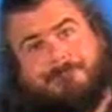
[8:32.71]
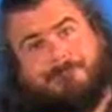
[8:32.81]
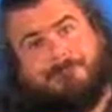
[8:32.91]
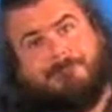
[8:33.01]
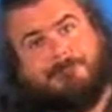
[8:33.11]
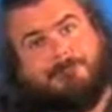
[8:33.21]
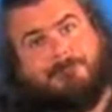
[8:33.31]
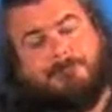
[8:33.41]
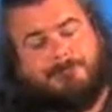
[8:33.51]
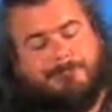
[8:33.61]

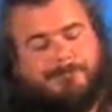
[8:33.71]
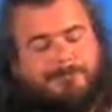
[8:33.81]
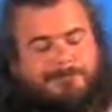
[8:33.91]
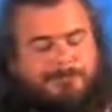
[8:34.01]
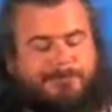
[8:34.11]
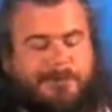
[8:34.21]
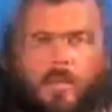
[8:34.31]
Nobody speaks.